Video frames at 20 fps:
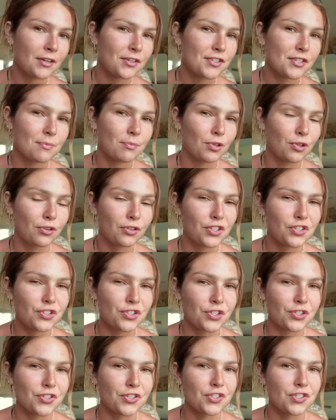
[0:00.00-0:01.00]
are simple
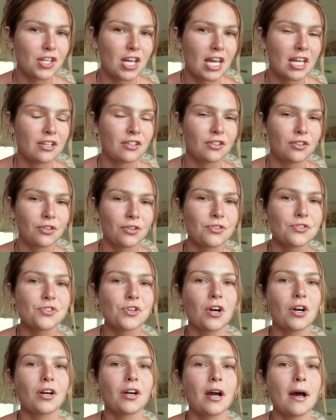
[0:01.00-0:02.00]
creatures and girls
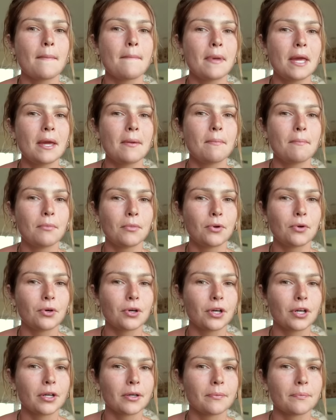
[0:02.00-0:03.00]
are a bit
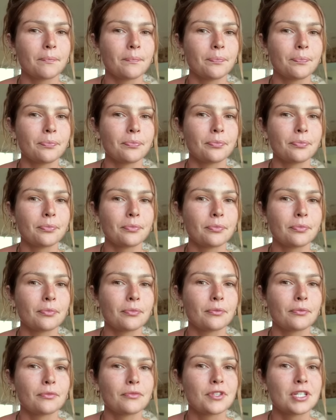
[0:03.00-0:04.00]
more
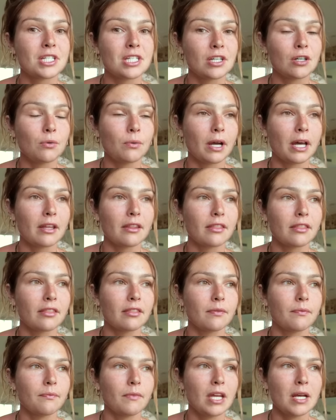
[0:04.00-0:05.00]
to deal with
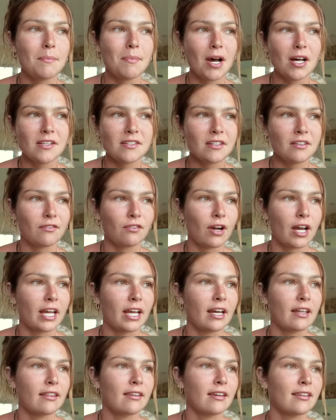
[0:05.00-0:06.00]
in a positive way.
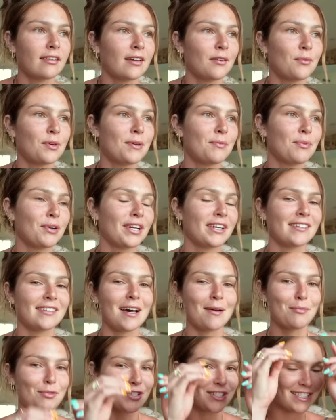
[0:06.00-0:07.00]
I think that we bring a
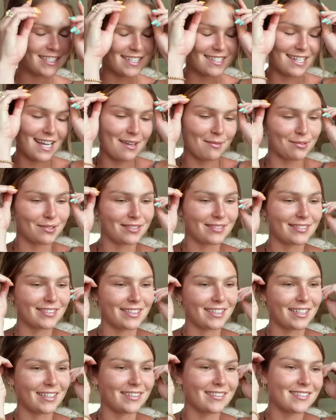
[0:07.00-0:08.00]
lot more to the table,
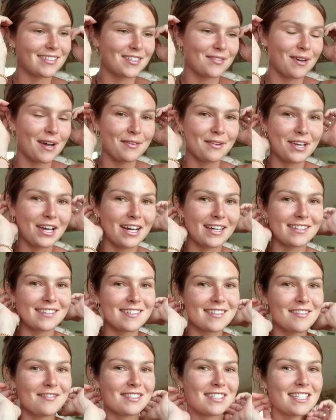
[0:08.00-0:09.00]
That's why we got
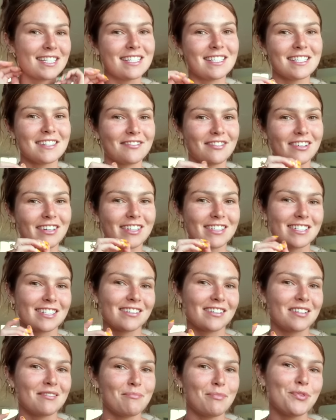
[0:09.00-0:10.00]
17 different
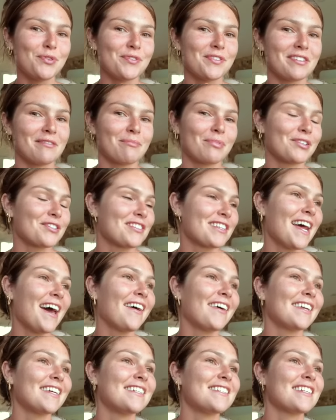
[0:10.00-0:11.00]
gazillion moods and
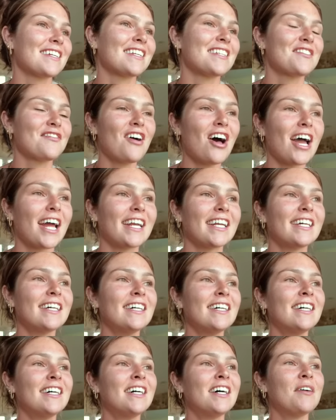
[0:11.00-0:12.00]
personalities, and it's fine.
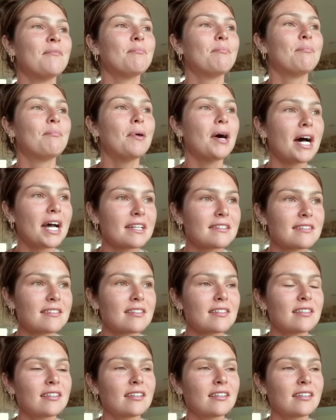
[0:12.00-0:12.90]
But